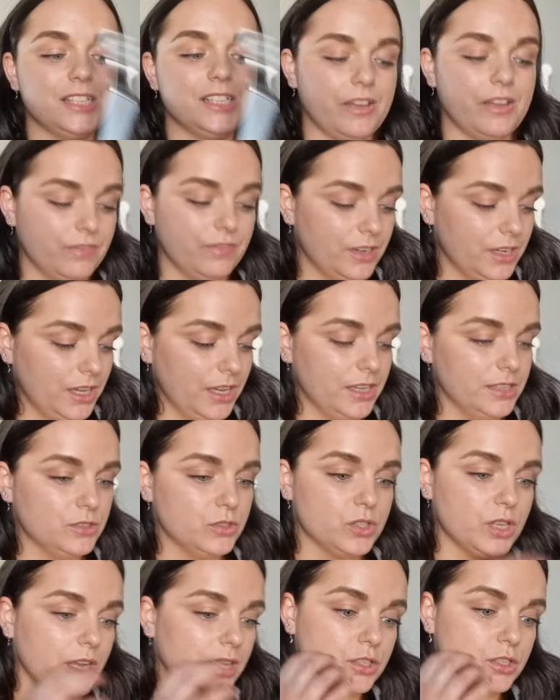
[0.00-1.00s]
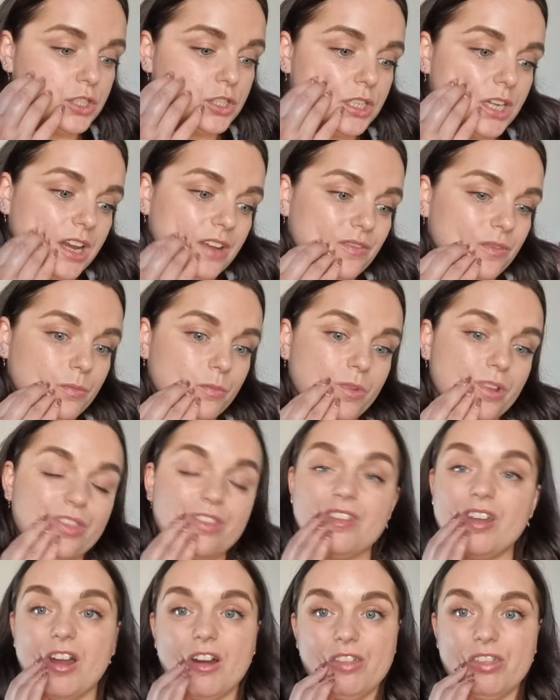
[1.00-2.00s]
Definitely, it's like shaving
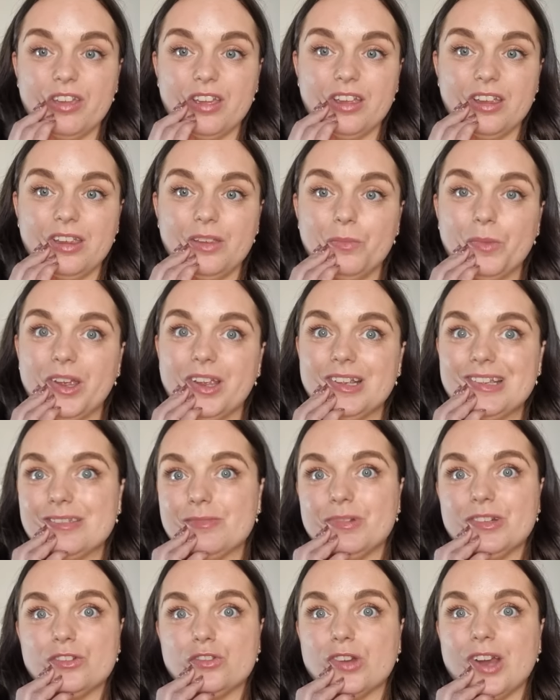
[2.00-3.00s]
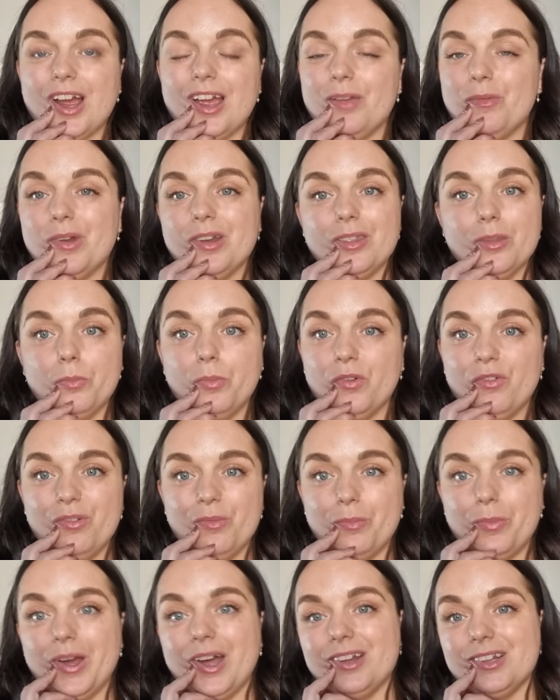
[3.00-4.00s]
with nothing. You might as well try one of the
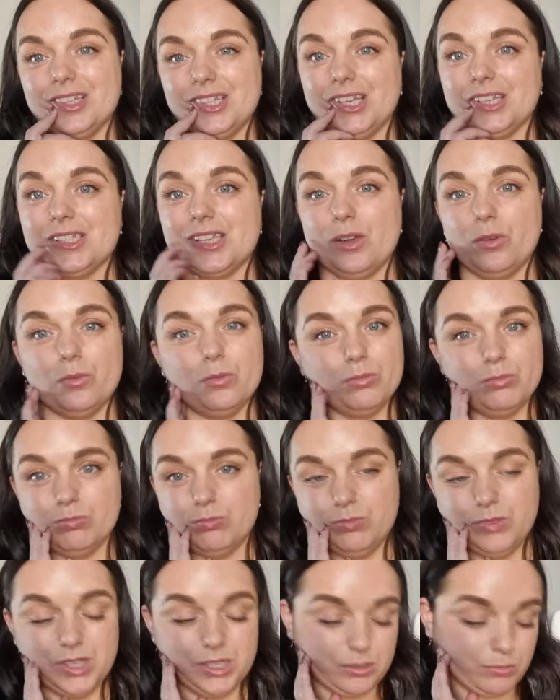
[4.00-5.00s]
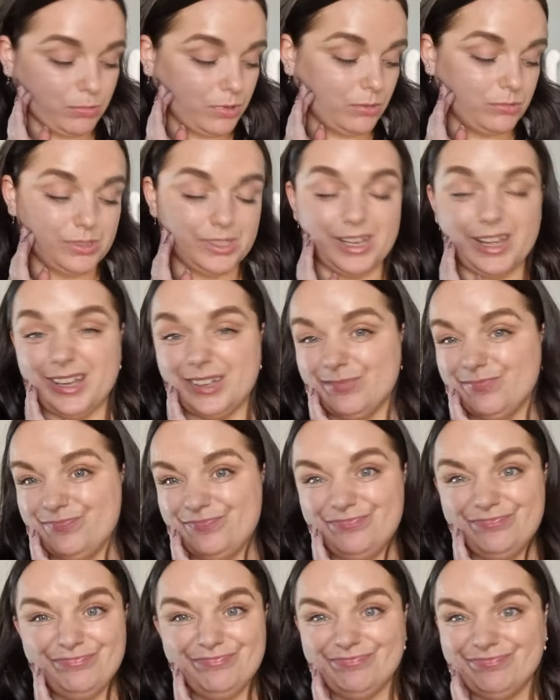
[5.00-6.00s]
buffing pads. That's how this was like,
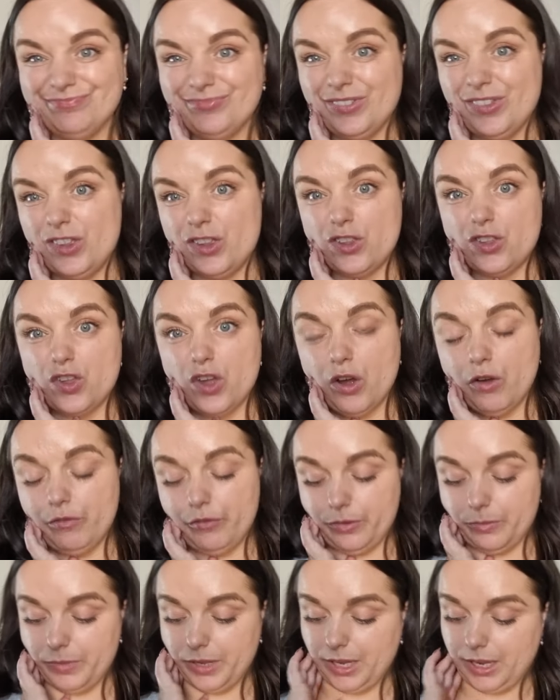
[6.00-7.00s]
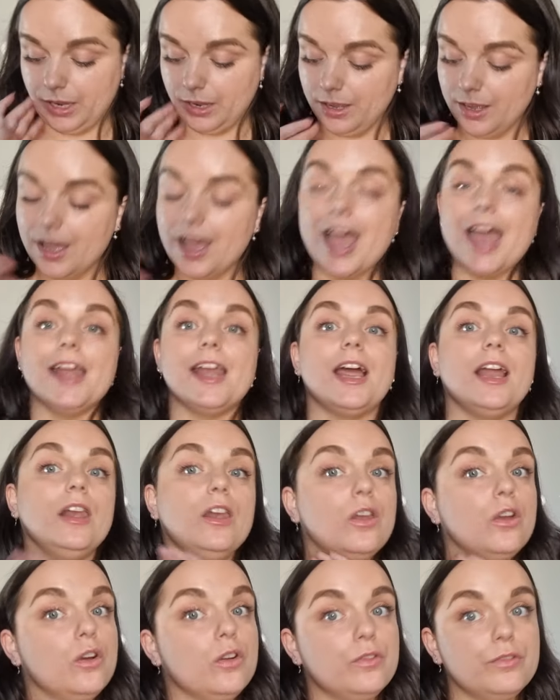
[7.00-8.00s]
not for me. And I
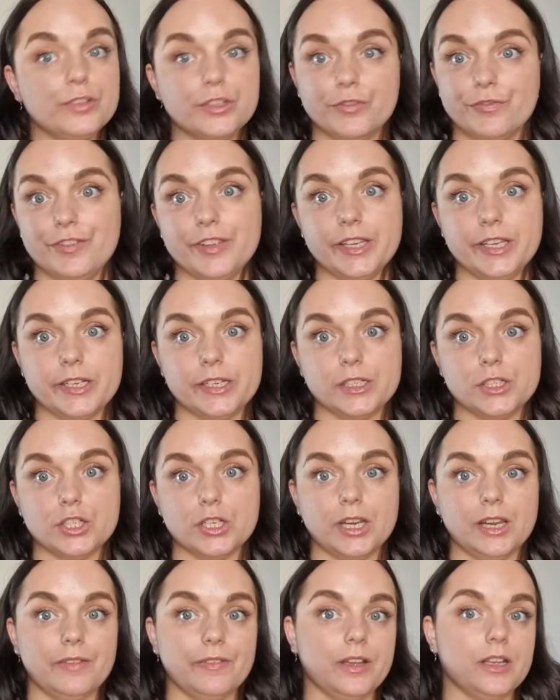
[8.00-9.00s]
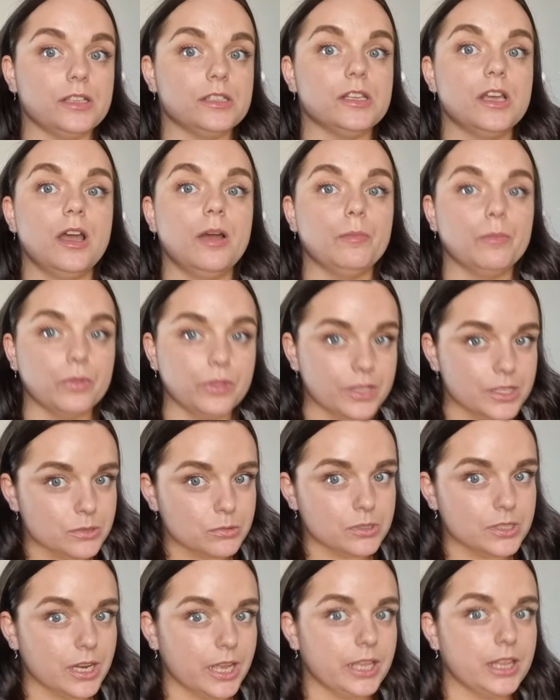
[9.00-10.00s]
love Fina shavers, but
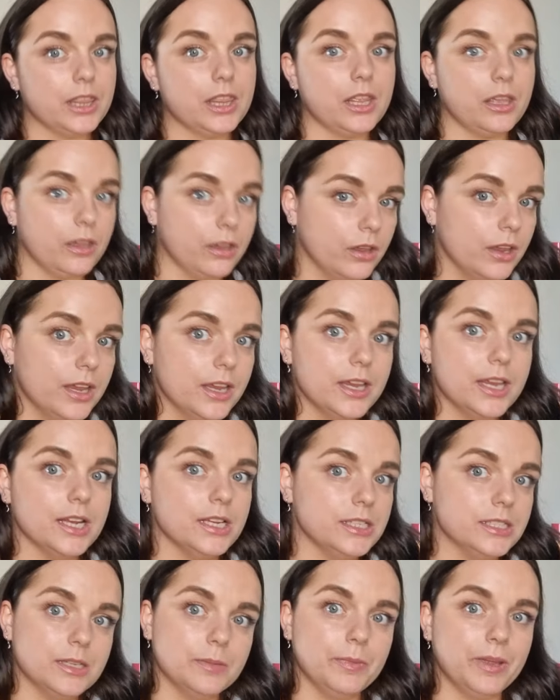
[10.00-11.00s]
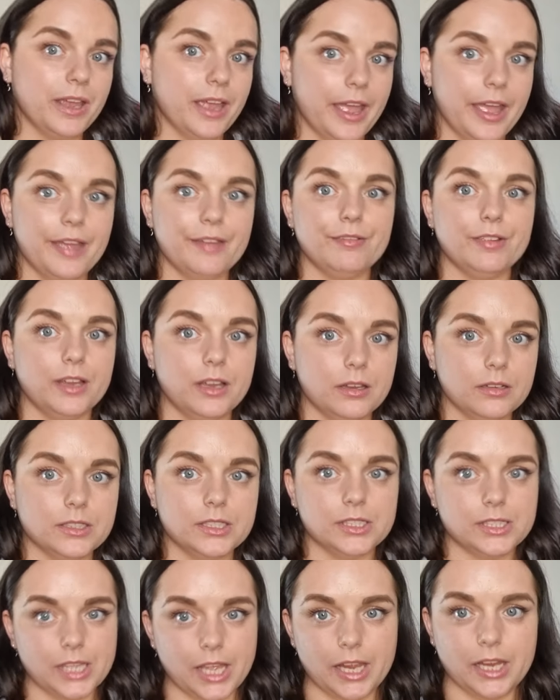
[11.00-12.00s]
this was like the intimate area
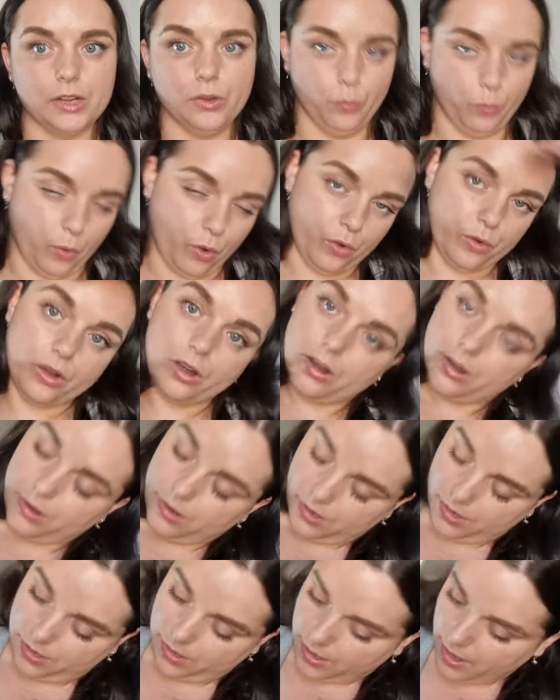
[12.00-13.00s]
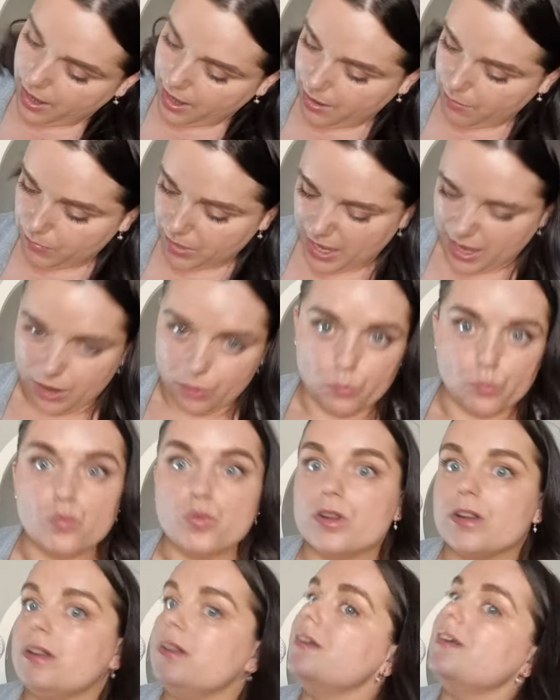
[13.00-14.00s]
designed one. Yeah,
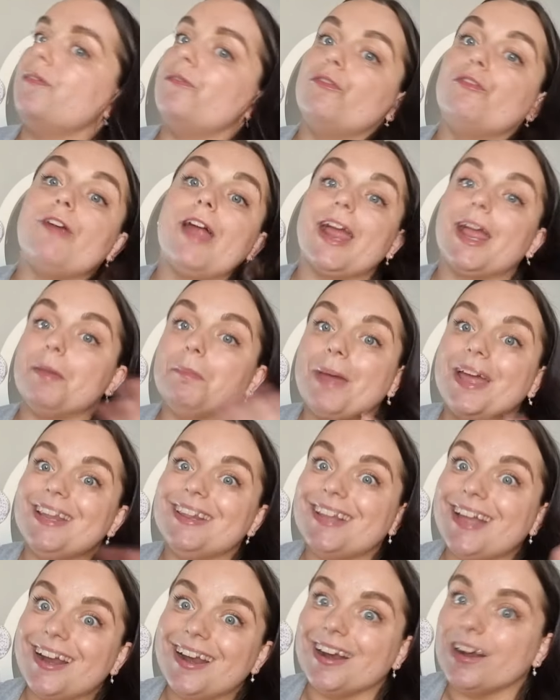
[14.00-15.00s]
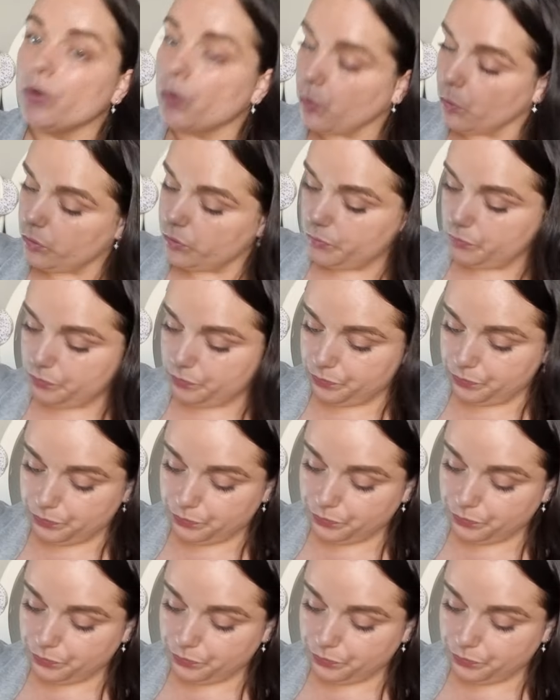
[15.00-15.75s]
wouldn't recommend that at all.